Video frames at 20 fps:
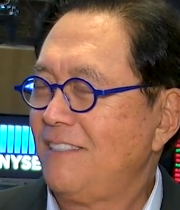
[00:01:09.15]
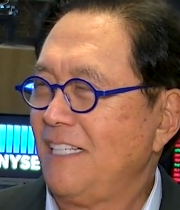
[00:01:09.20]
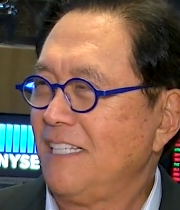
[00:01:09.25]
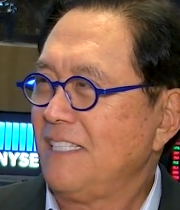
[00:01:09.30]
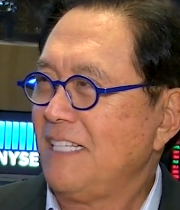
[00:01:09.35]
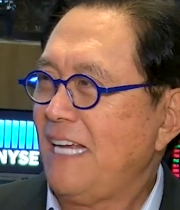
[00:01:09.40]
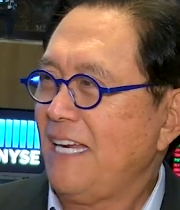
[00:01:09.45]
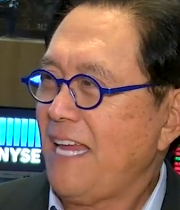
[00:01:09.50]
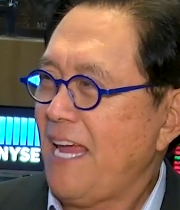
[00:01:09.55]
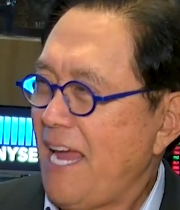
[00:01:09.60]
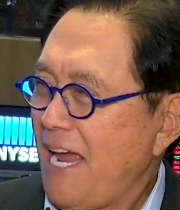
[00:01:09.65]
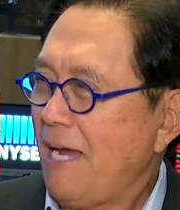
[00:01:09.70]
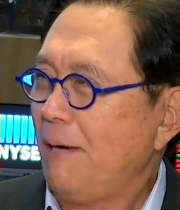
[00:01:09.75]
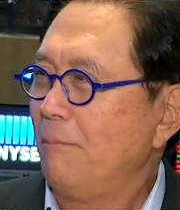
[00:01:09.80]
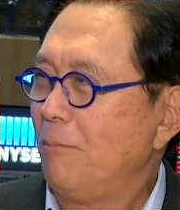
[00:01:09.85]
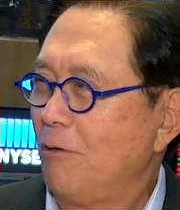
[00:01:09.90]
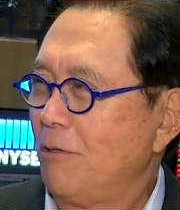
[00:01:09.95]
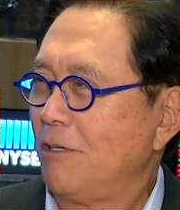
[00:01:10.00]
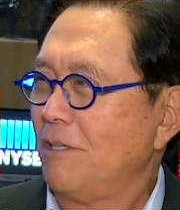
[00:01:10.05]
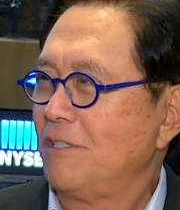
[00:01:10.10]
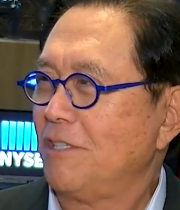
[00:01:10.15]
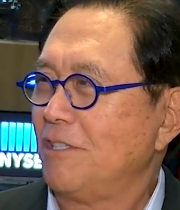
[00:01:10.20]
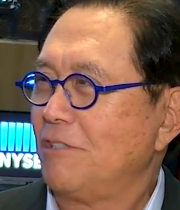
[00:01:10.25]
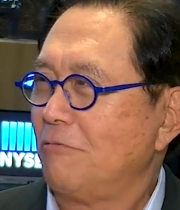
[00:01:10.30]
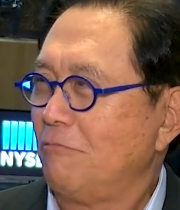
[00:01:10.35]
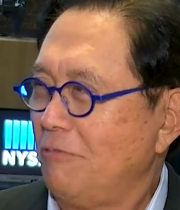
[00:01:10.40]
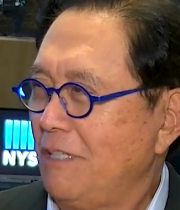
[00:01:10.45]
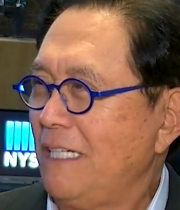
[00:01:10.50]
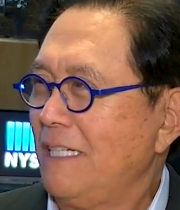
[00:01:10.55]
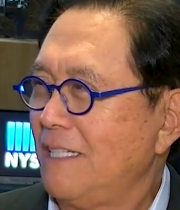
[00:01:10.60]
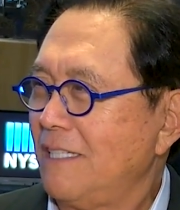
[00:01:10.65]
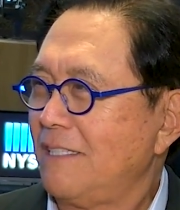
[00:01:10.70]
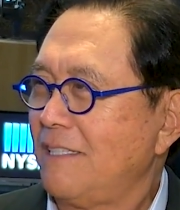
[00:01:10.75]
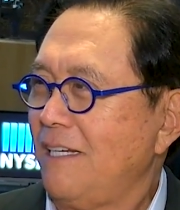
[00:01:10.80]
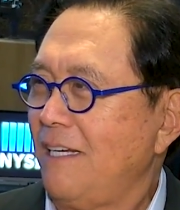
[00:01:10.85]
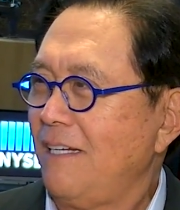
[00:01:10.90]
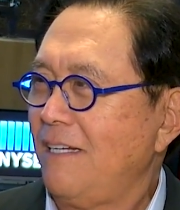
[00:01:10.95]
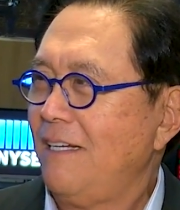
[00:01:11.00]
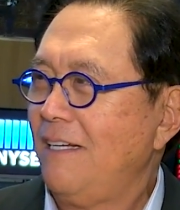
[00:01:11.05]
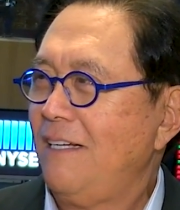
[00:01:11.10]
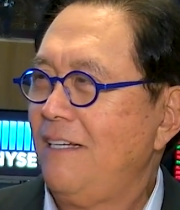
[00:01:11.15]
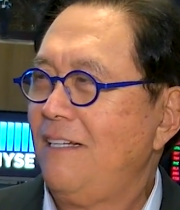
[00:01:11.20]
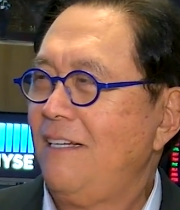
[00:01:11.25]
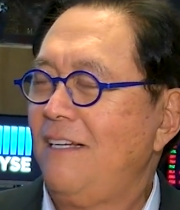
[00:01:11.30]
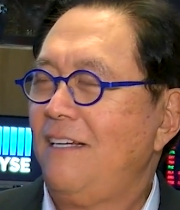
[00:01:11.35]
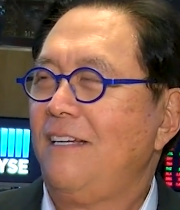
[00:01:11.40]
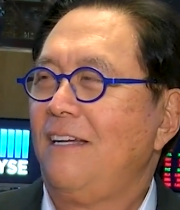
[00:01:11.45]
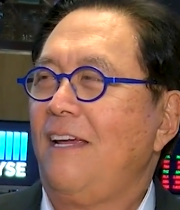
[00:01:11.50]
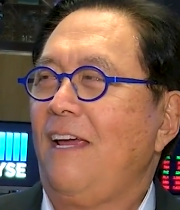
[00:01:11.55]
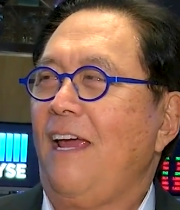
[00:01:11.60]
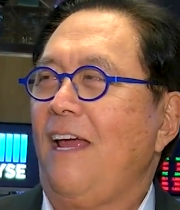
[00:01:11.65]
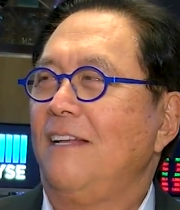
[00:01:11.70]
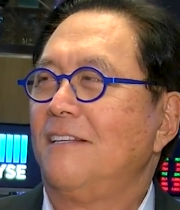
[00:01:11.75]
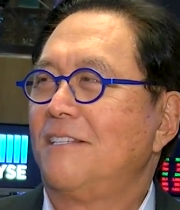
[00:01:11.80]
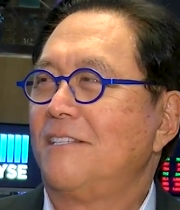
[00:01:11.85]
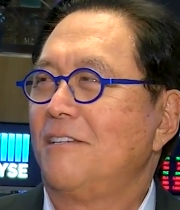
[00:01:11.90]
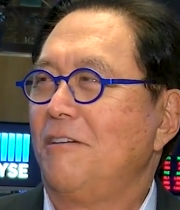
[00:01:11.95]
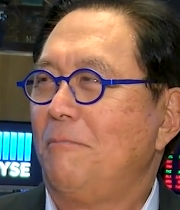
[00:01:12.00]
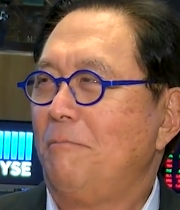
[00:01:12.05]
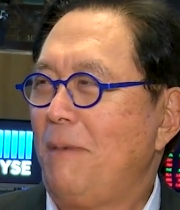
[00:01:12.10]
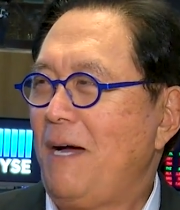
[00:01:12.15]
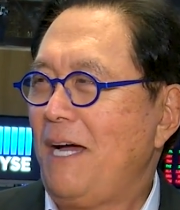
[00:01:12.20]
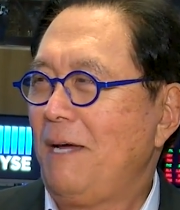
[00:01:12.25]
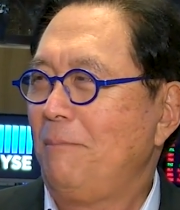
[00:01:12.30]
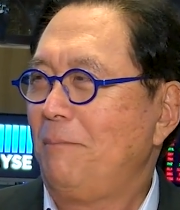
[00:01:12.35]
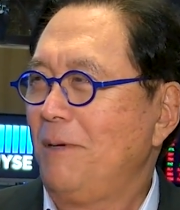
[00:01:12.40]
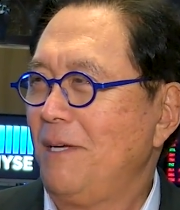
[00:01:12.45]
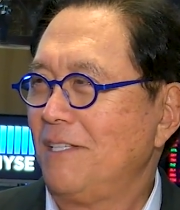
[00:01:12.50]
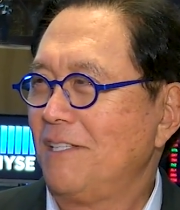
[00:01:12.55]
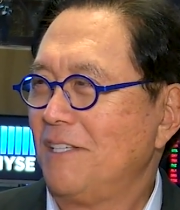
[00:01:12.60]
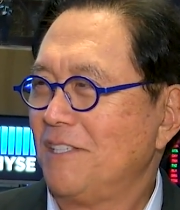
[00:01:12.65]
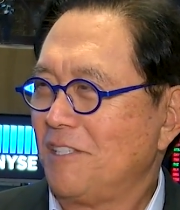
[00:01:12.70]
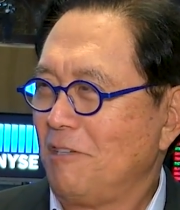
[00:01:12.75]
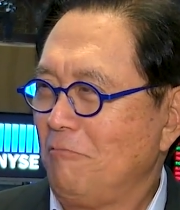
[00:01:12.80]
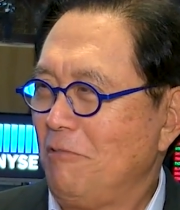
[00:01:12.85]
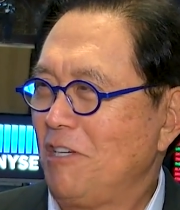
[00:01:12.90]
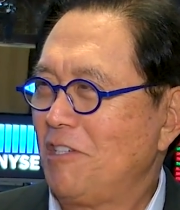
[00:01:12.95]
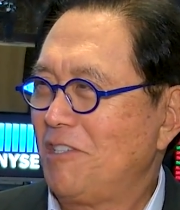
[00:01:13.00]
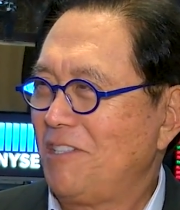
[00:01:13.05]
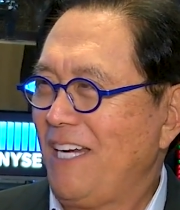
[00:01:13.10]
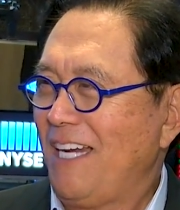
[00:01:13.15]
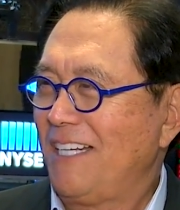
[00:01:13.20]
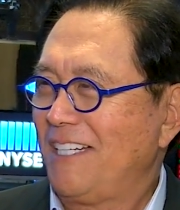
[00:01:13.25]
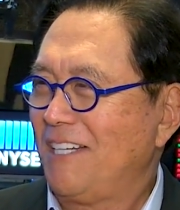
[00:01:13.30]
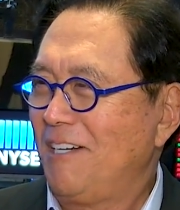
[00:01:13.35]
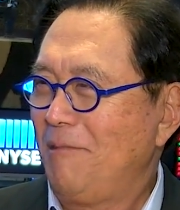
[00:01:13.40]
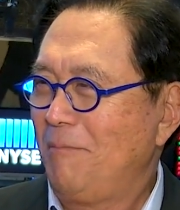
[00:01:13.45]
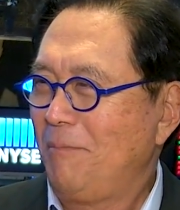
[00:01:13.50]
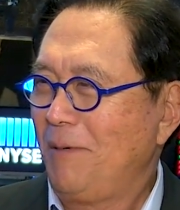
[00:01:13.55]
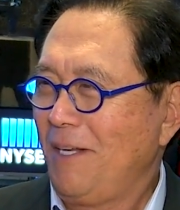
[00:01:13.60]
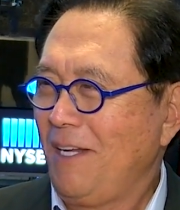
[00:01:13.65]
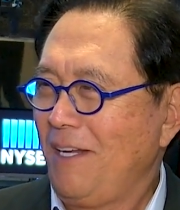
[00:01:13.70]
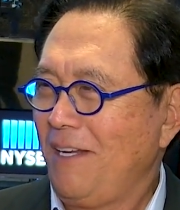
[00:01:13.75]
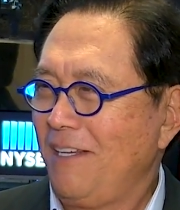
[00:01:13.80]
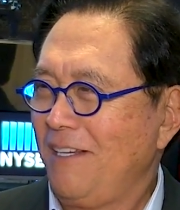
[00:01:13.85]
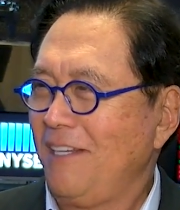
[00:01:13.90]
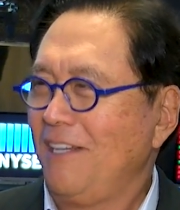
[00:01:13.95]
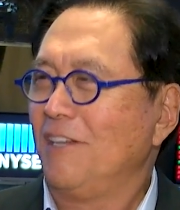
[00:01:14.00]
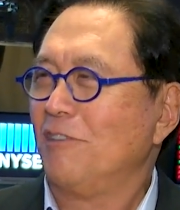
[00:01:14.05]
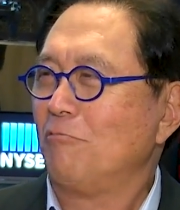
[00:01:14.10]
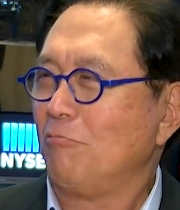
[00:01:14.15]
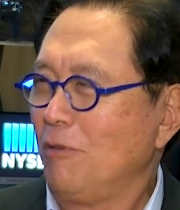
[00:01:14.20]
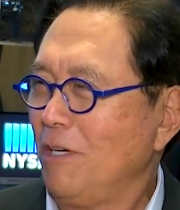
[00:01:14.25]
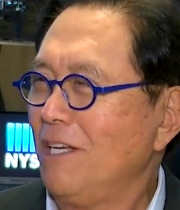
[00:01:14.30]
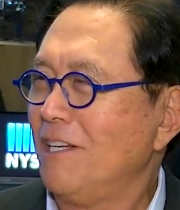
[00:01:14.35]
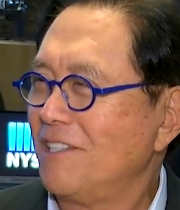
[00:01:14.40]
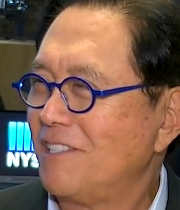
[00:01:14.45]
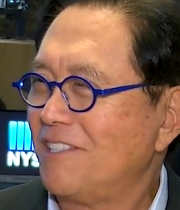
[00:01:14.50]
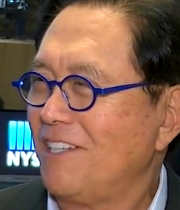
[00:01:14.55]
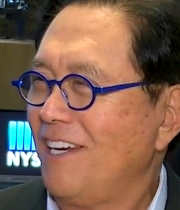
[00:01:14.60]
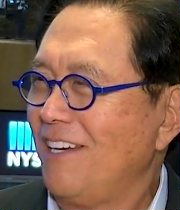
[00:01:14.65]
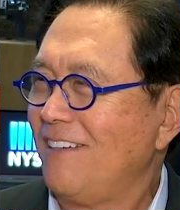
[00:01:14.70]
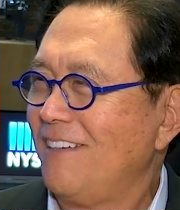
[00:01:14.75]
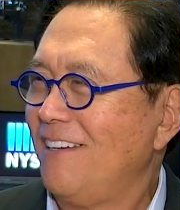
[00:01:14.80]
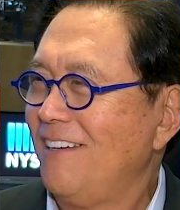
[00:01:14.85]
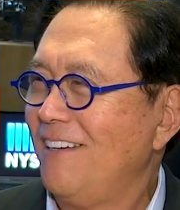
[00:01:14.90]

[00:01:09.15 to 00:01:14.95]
it's not hamburgers; it's real estate. And so my business, the Rich Dad Company, is real estate,